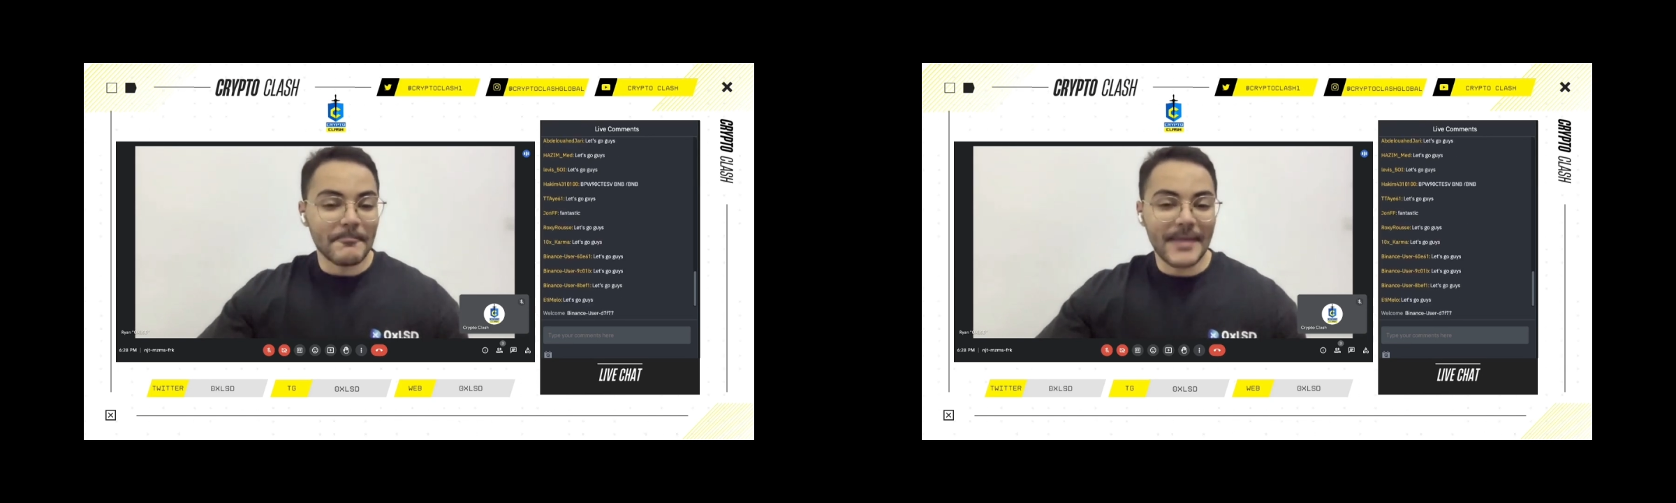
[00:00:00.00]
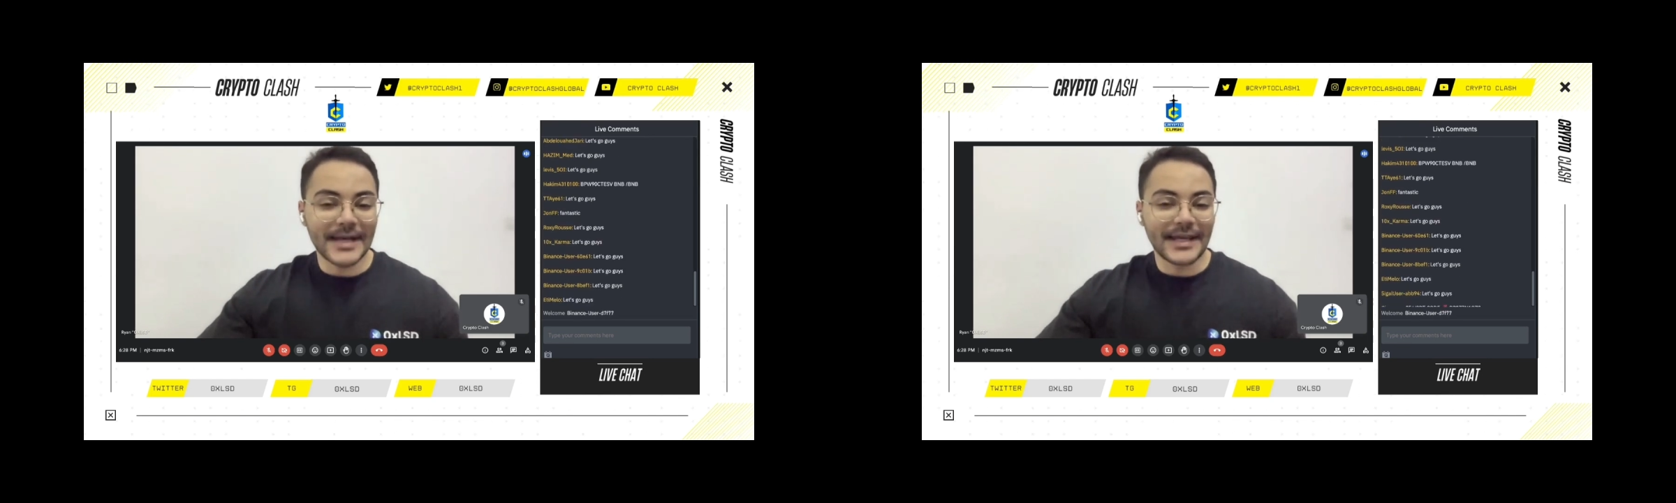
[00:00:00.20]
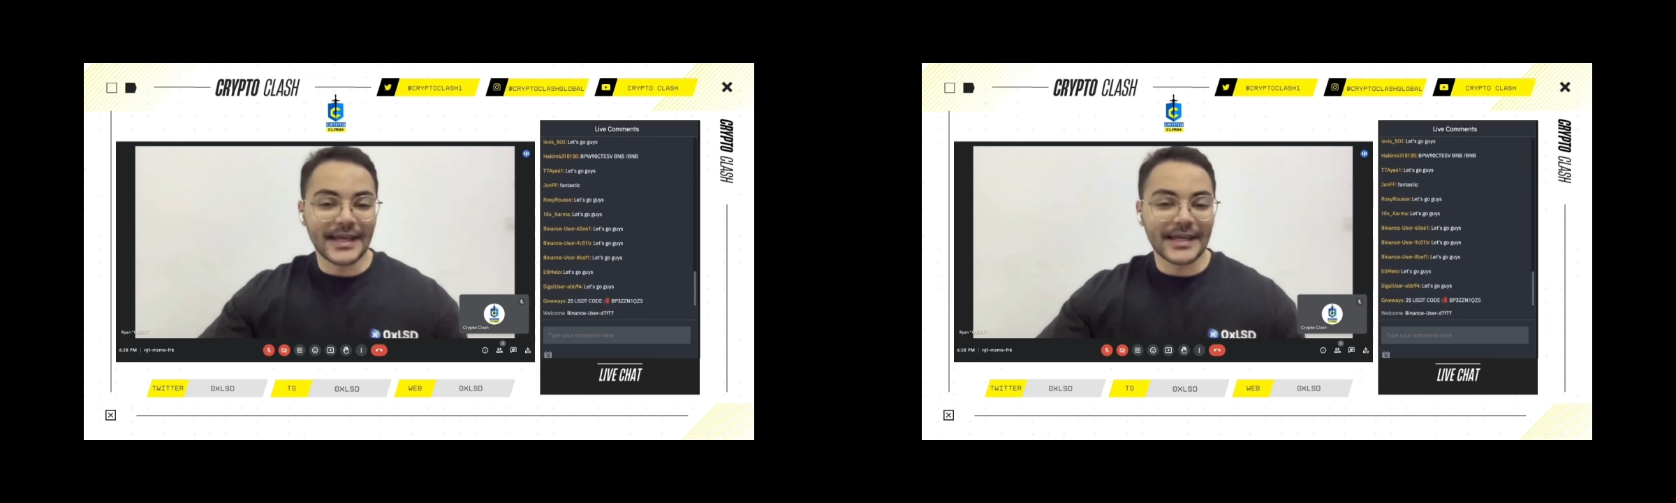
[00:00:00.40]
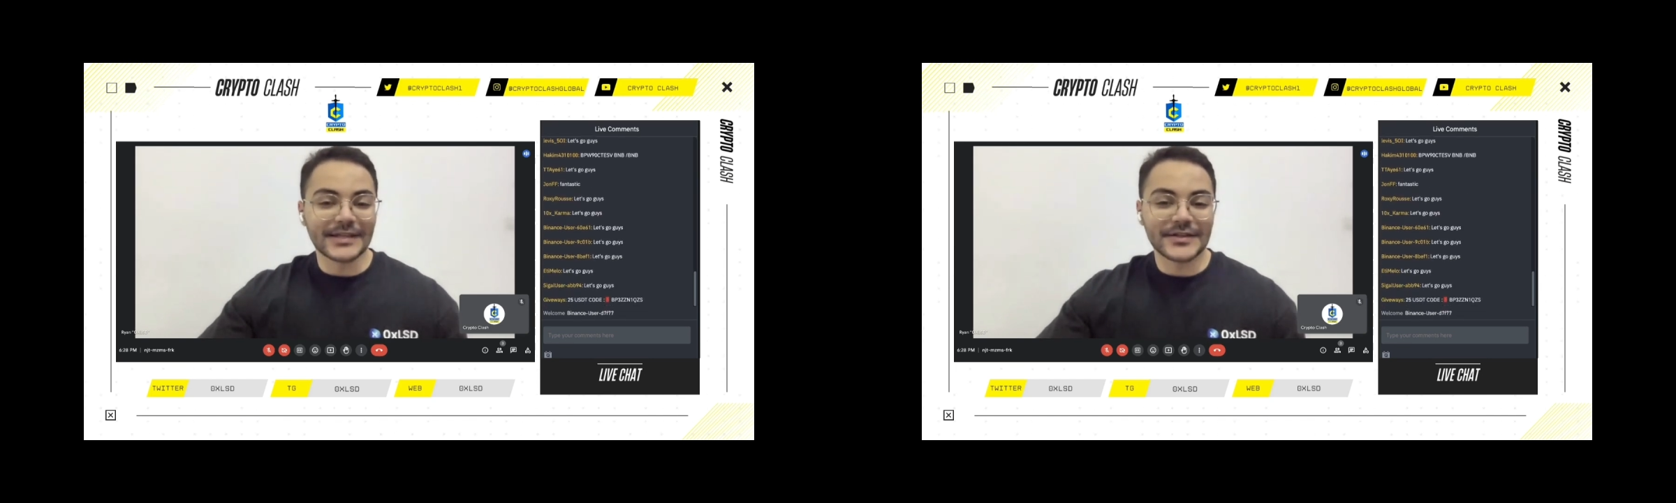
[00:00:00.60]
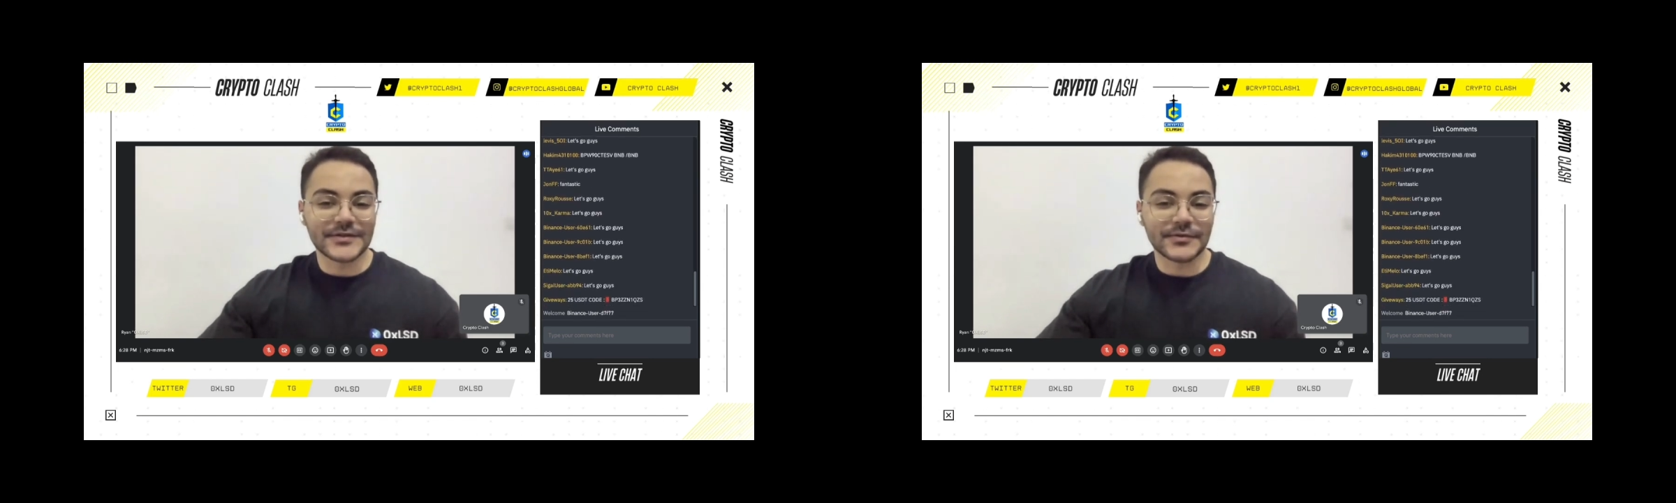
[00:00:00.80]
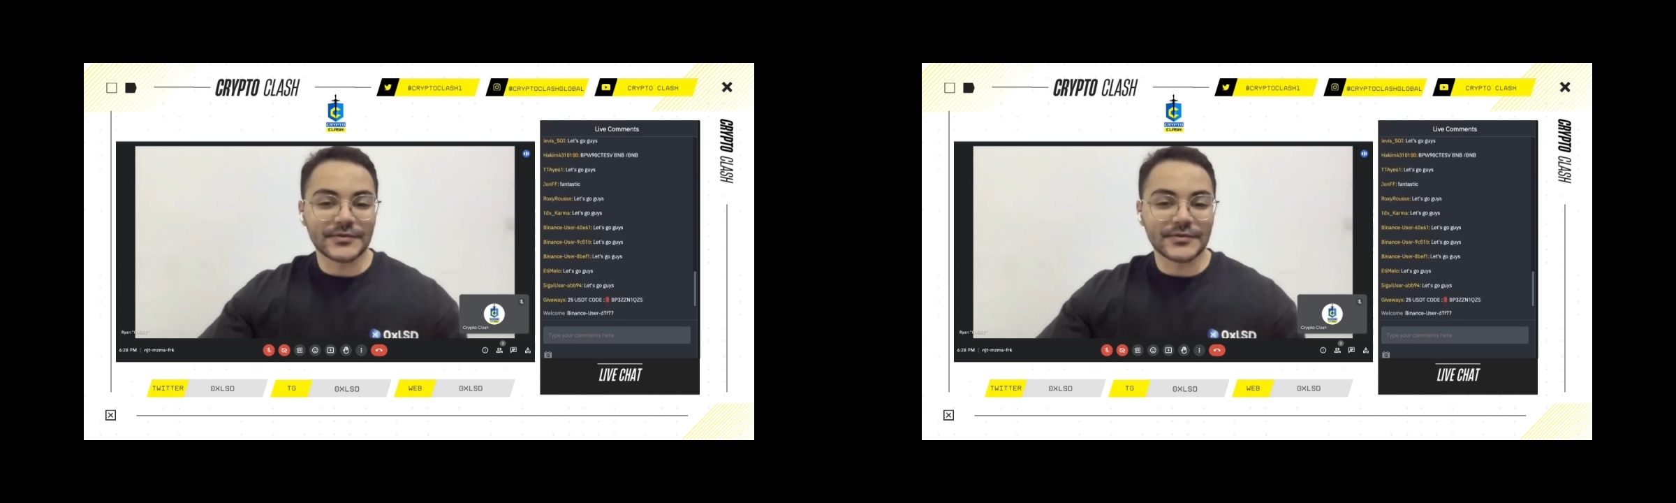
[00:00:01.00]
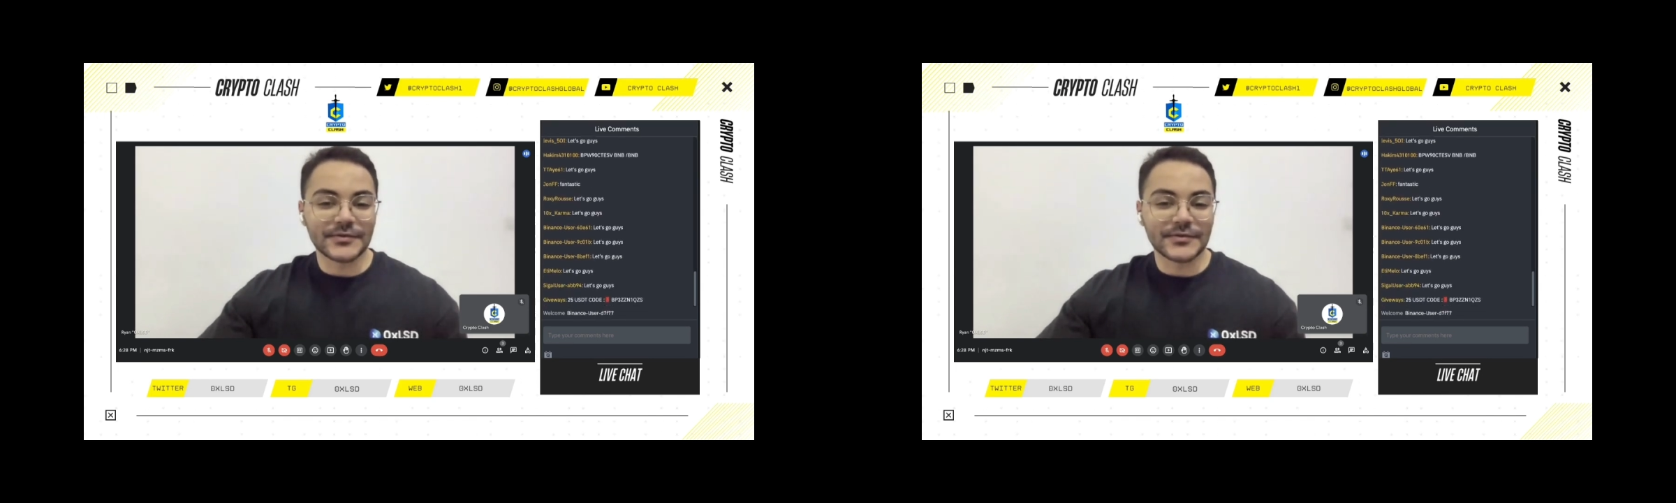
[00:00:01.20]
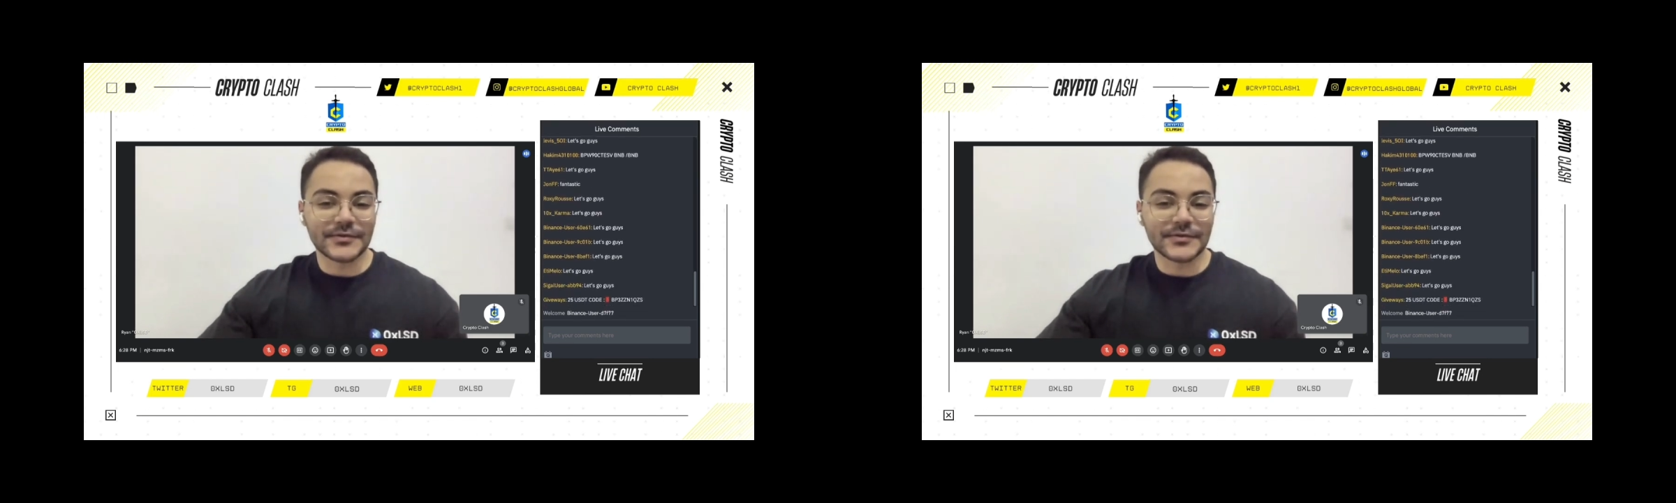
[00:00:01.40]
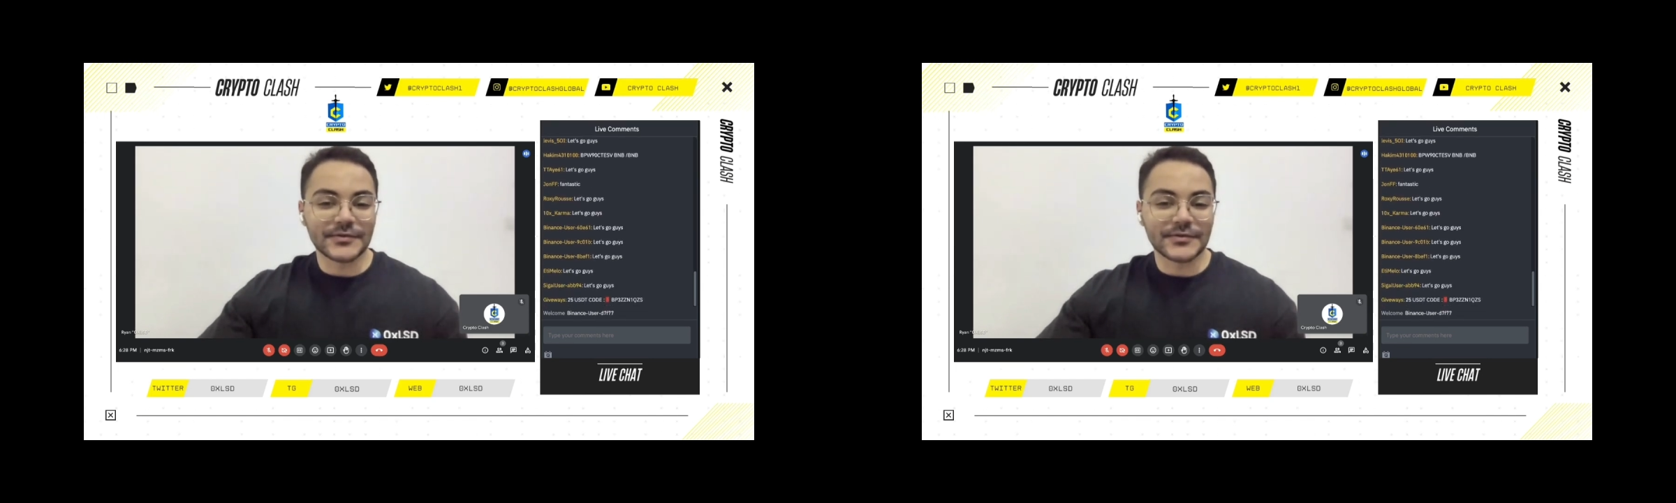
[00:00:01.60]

Many industry schools